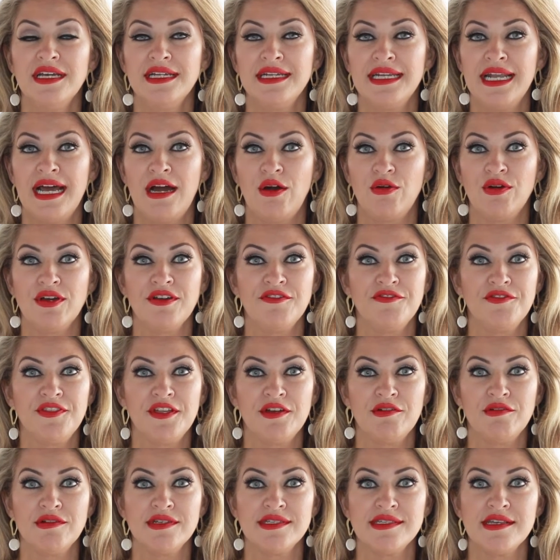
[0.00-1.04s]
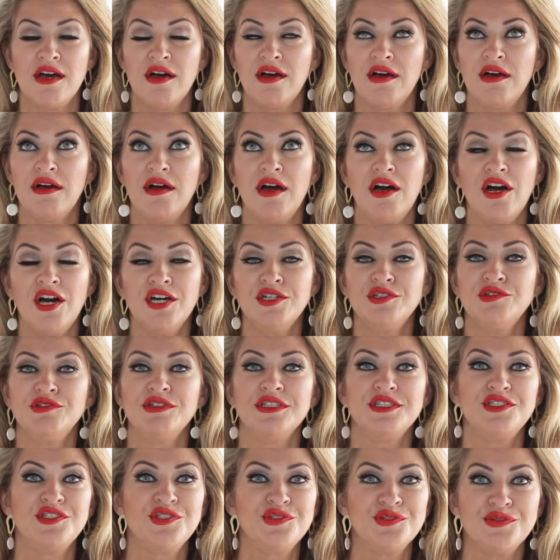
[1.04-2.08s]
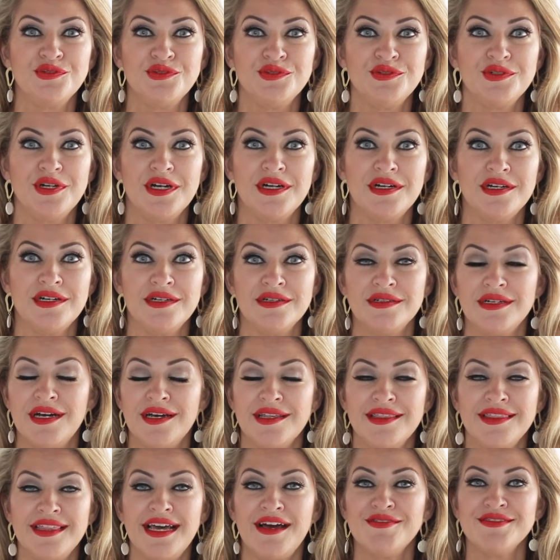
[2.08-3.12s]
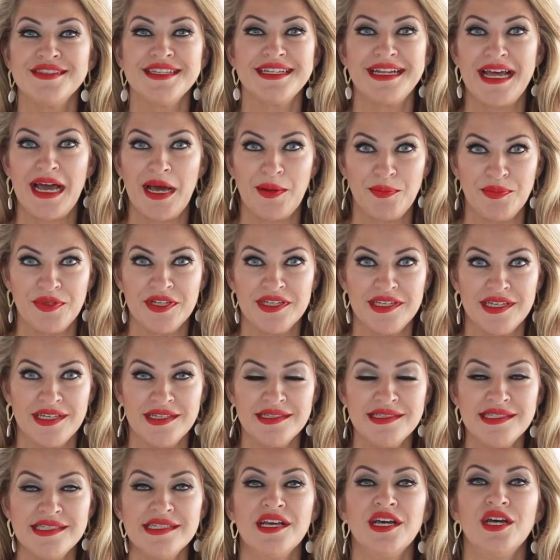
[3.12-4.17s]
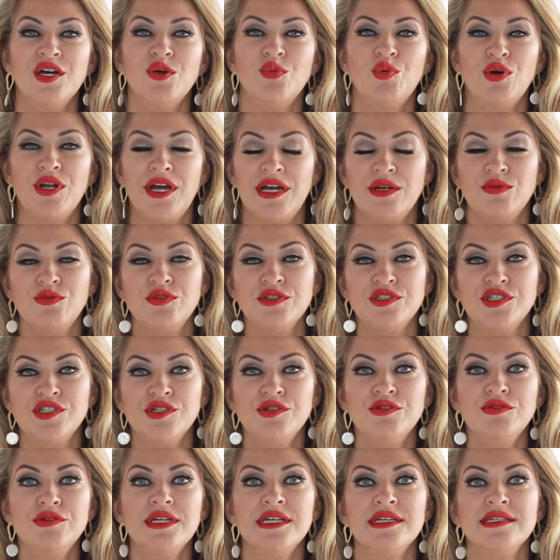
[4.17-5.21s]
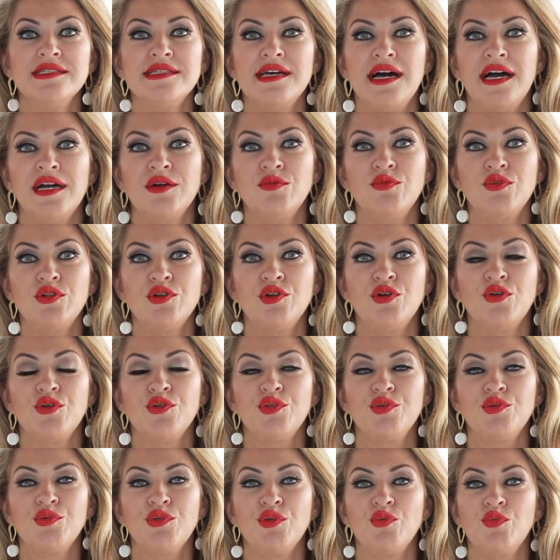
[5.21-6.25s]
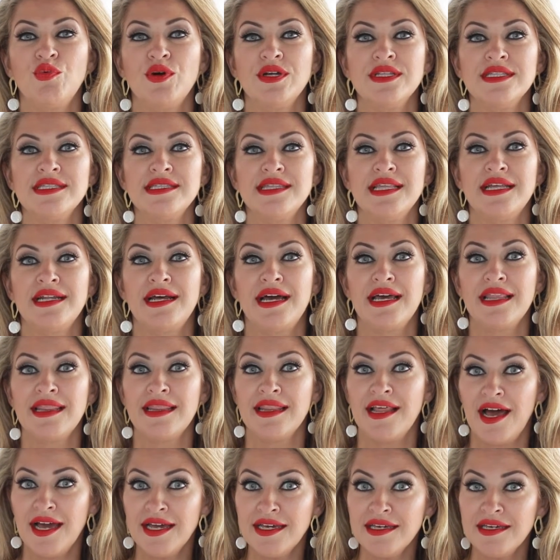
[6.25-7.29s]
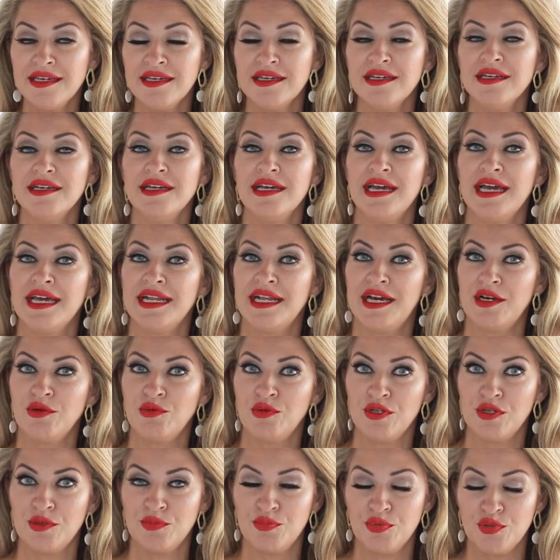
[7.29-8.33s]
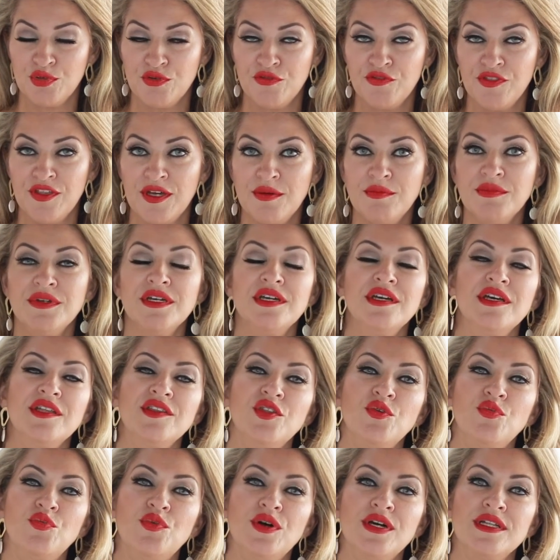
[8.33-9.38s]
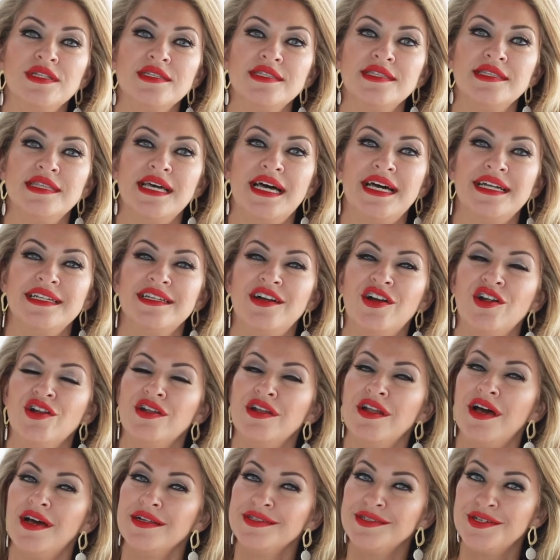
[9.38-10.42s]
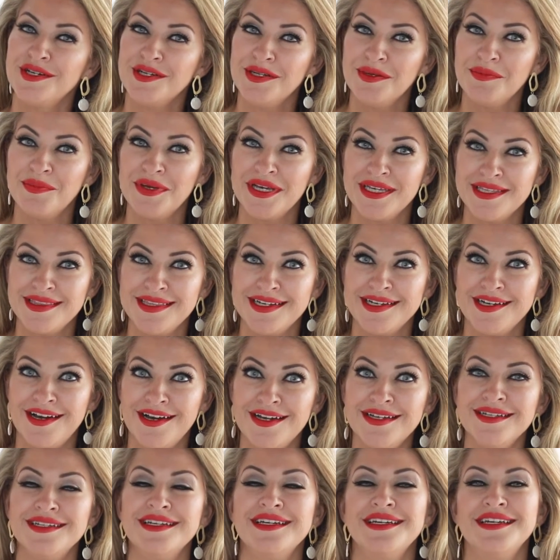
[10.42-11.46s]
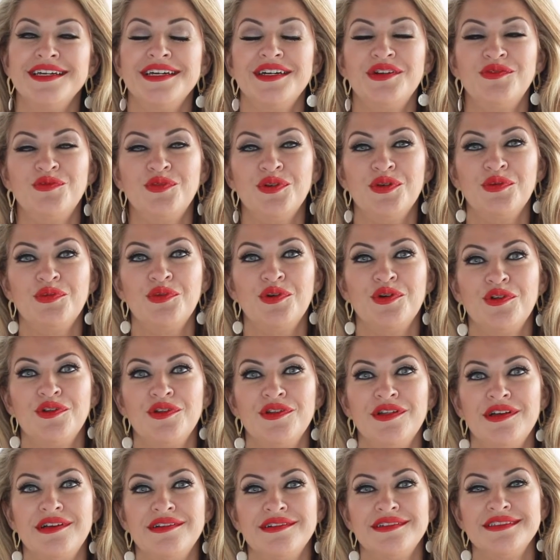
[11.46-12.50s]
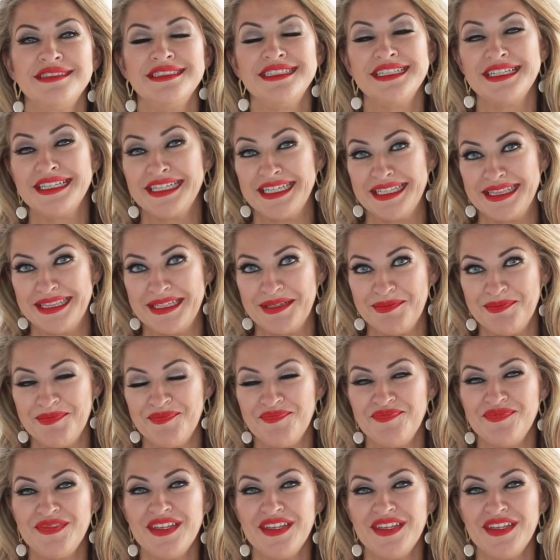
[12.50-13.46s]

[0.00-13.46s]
Now, if there is 100 to 1,000 applicants, what I will do is I will go through the ones that I like and I will approve them. The ones that are not going to make the cut, we will delete them.